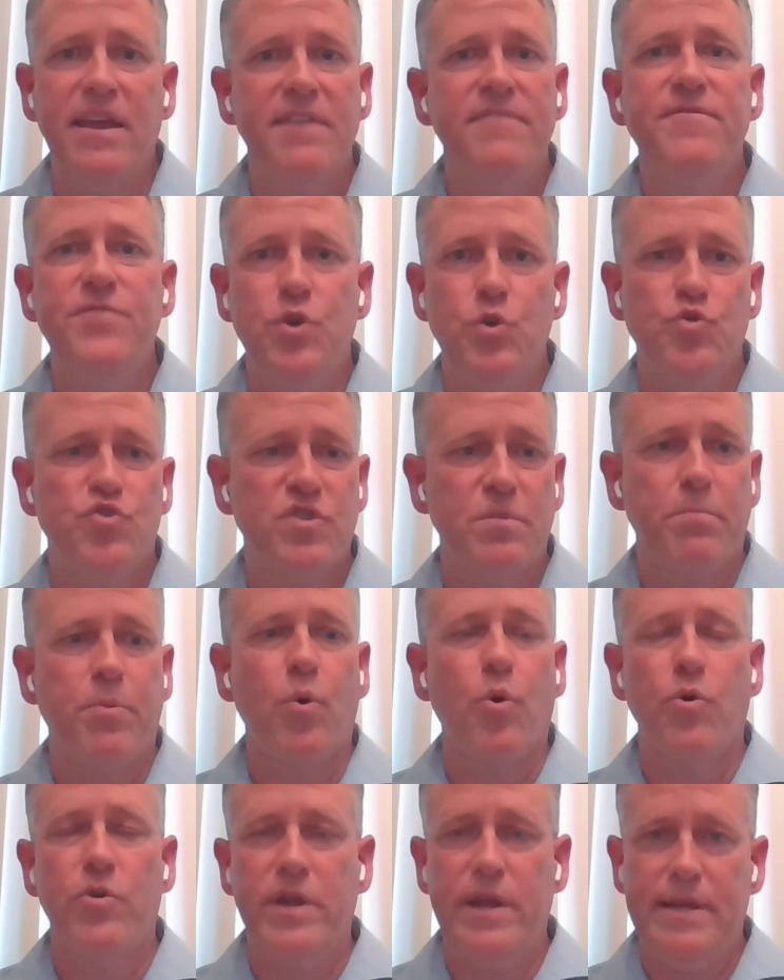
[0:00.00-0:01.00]
give you
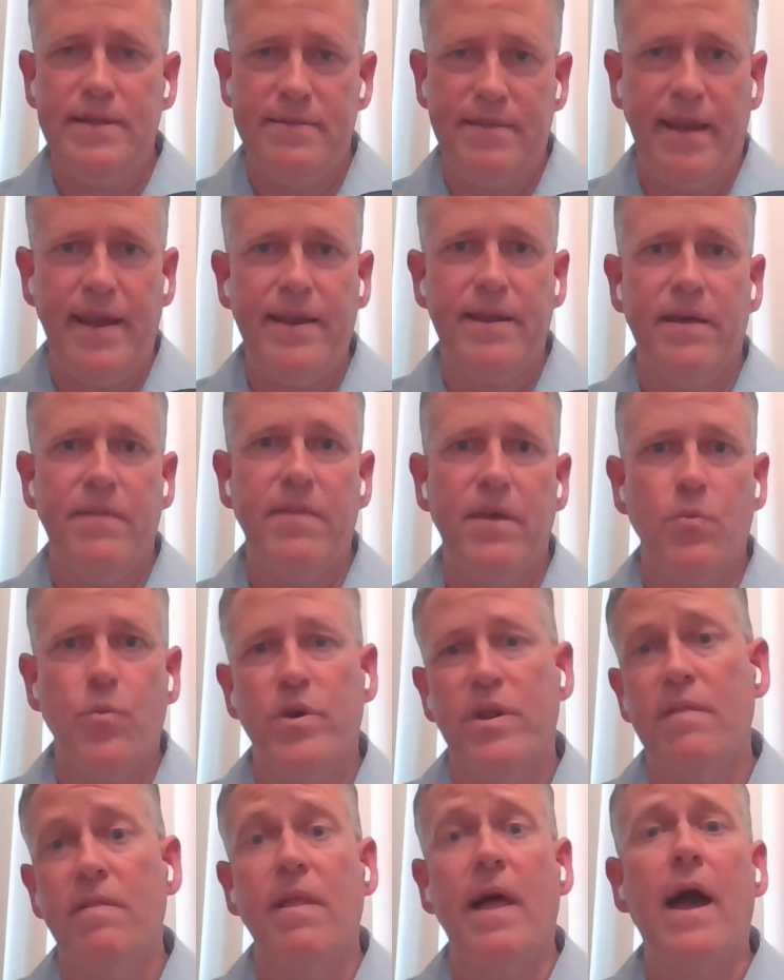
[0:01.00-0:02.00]
supporting data that
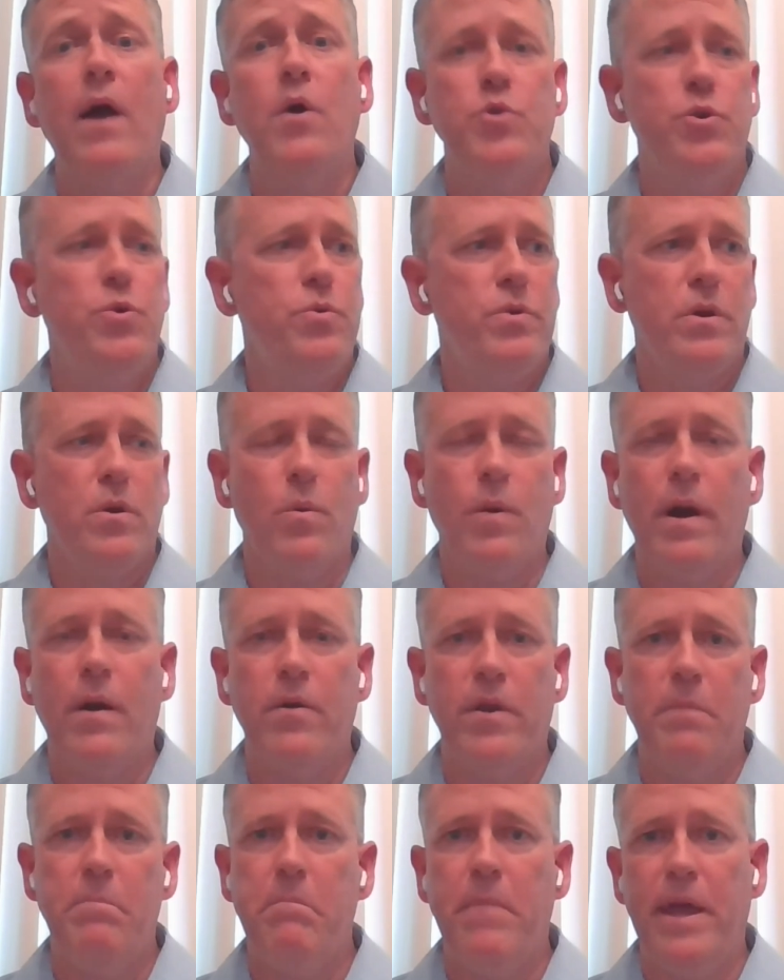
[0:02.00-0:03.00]
would allow you to go
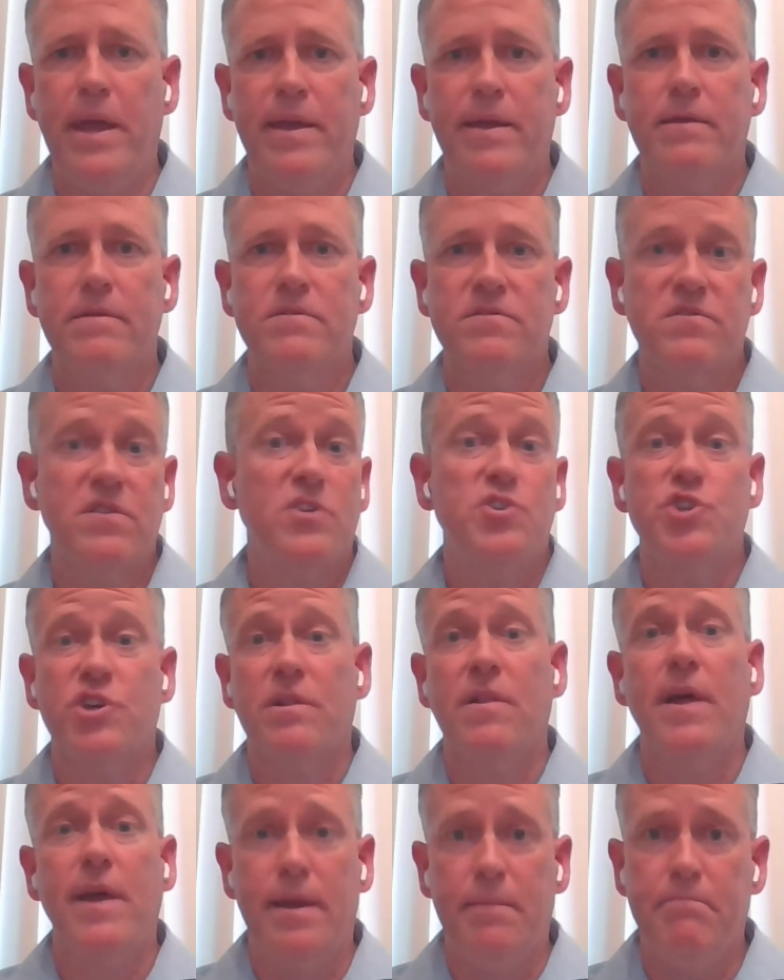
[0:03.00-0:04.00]
out and make such a
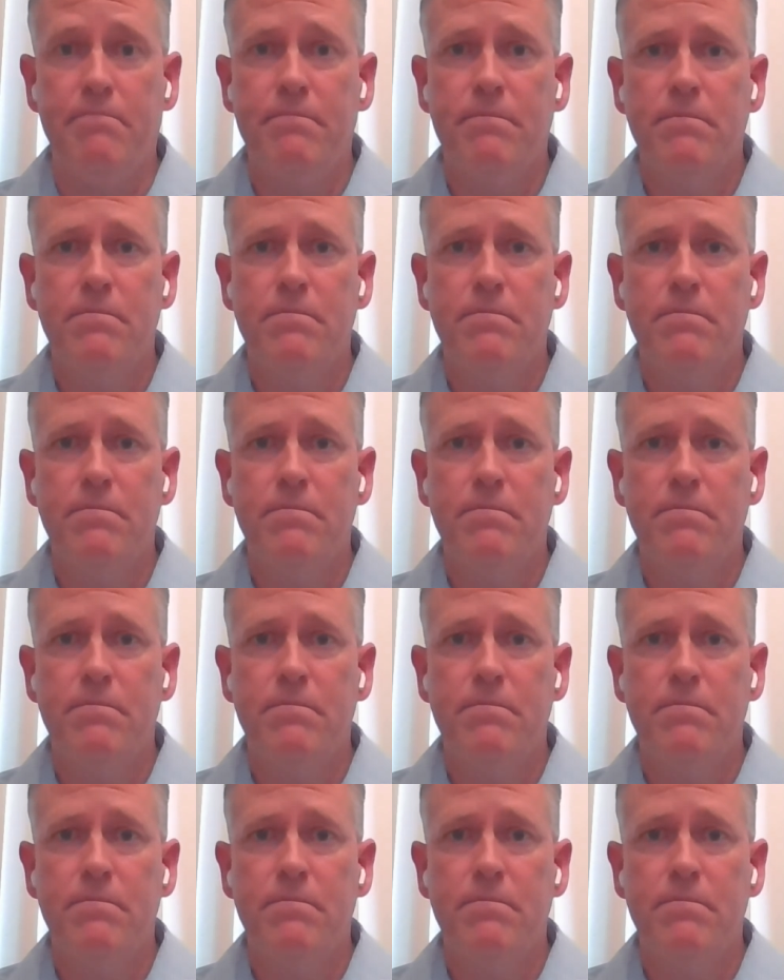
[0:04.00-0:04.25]
claim.